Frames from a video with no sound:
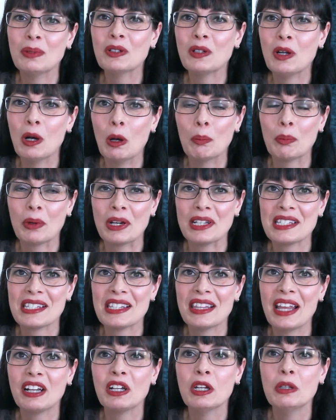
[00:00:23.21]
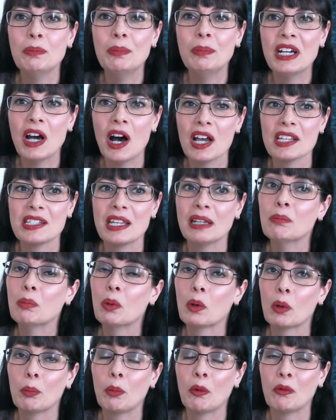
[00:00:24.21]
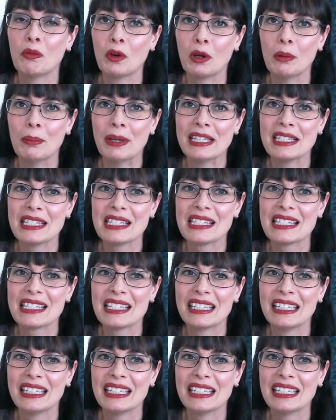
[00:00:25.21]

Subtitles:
culprits that could be causing poor performance.